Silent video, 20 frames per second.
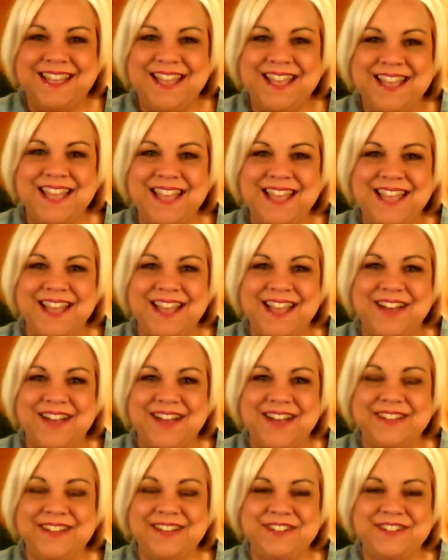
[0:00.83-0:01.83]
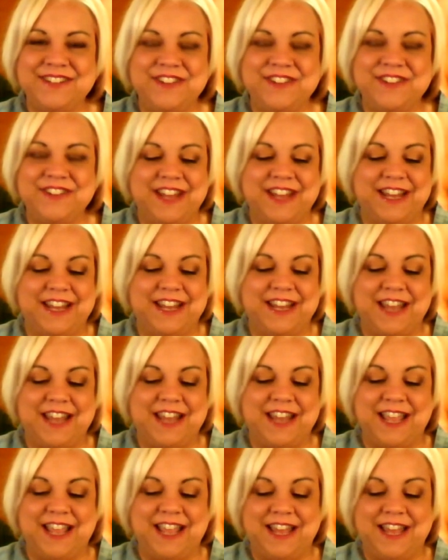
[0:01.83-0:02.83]
Hey y'all, it's Janine,
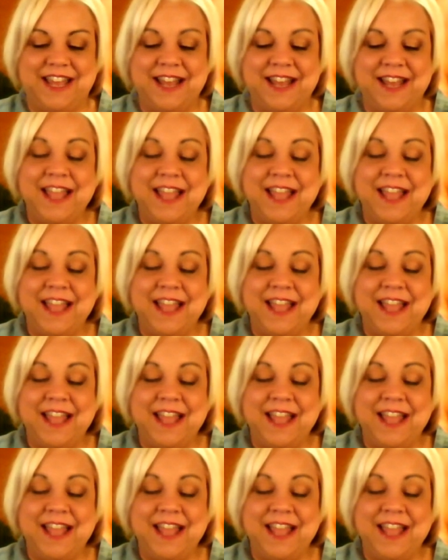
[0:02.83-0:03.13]
and